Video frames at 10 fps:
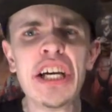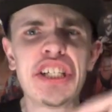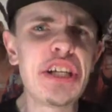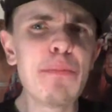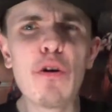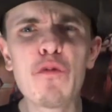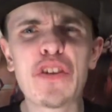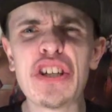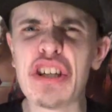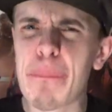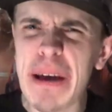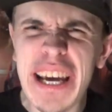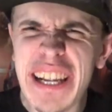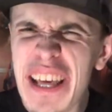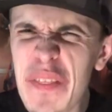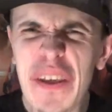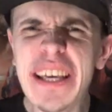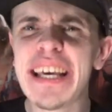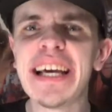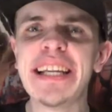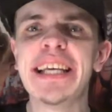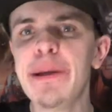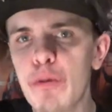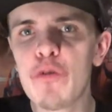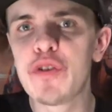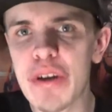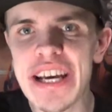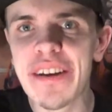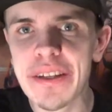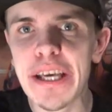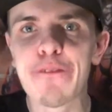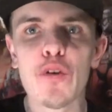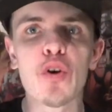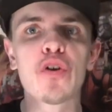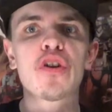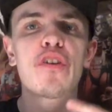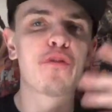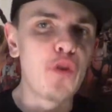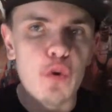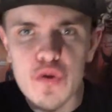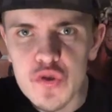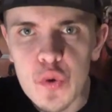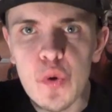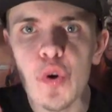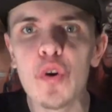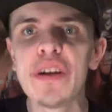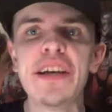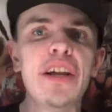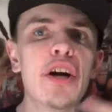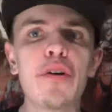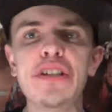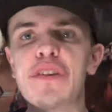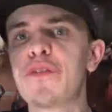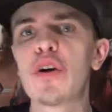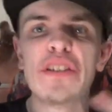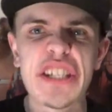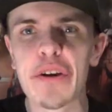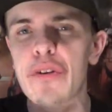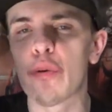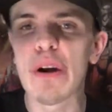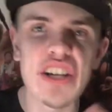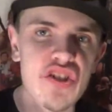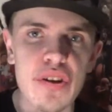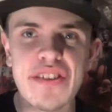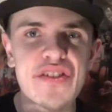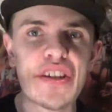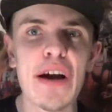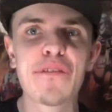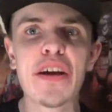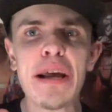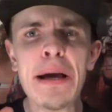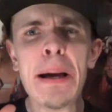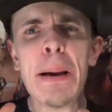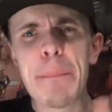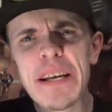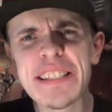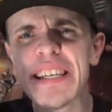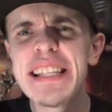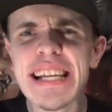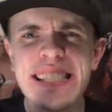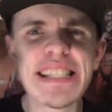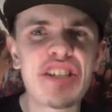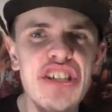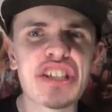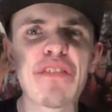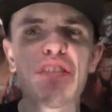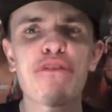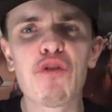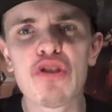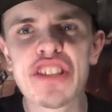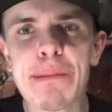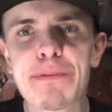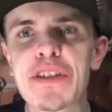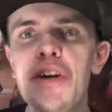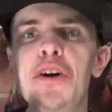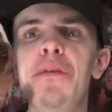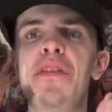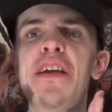She moved to Japan, I think, and he moved to Italy for food school, and, you know, and to volunteer in a restaurant stuff, and basically, that's the gist of the first episode.